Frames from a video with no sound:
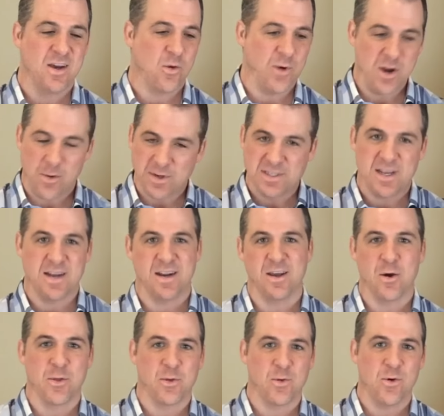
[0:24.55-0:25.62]
We always tend to
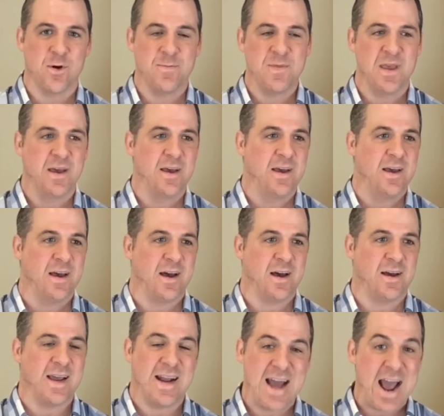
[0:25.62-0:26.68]
go through them.
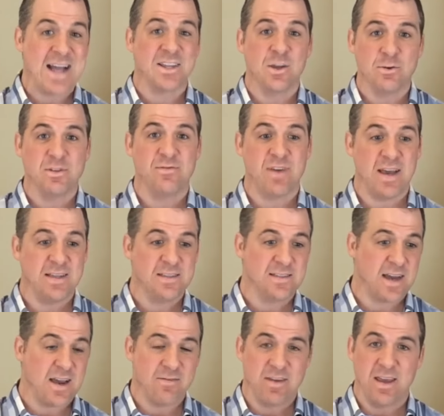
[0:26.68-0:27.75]
Uh, and at those events,
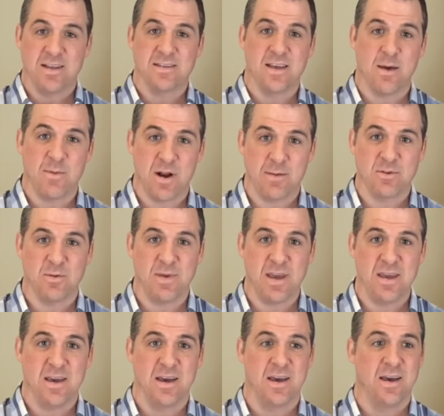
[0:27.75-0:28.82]
I have kids coming up to
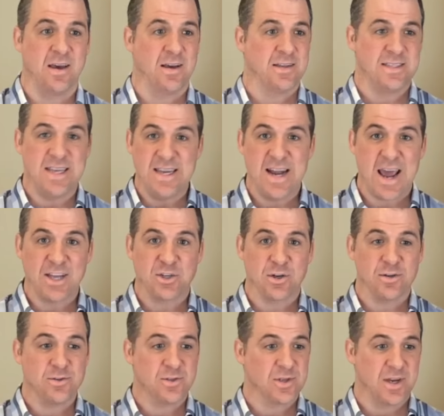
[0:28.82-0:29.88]
me,
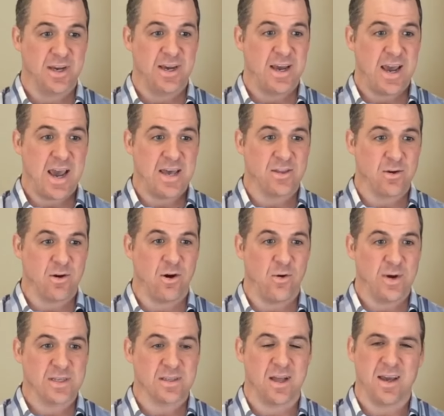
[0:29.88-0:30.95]
teenagers, and they're
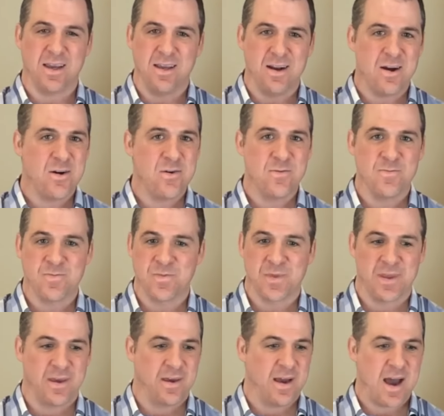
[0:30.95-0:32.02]
always like, you know,
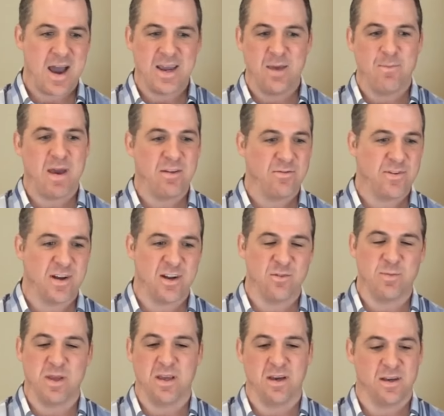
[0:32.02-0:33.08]
I get made fun
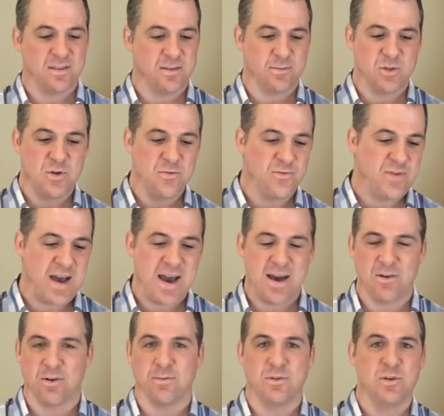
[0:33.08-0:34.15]
of because I'm too
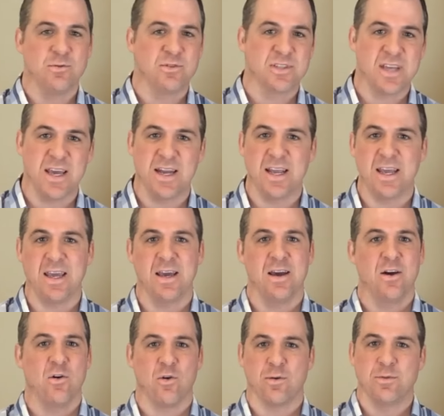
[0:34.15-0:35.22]
fat, or I'm too skinny,
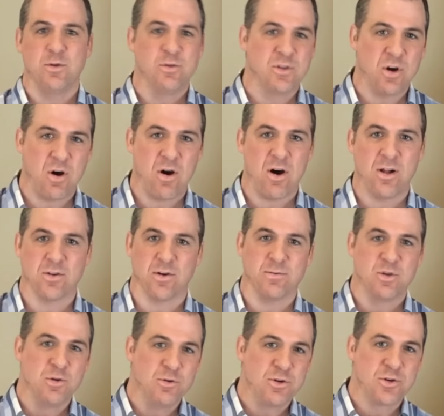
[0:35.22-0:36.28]
or I'm too tall, or I'm
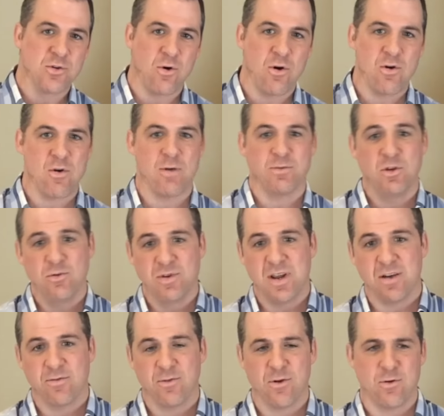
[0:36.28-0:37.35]
too short, or I'm too
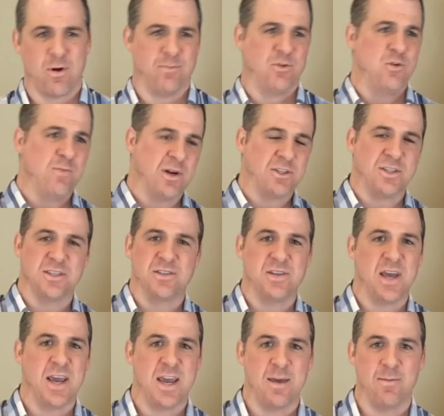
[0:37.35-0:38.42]
different, or I'm too much the
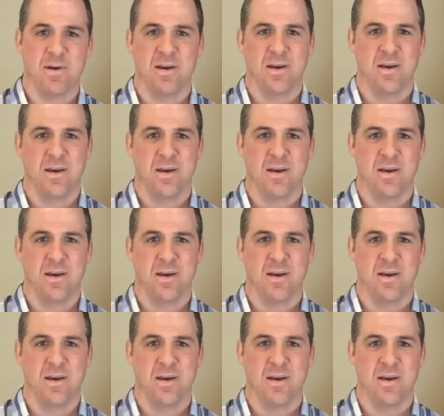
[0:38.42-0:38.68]
same.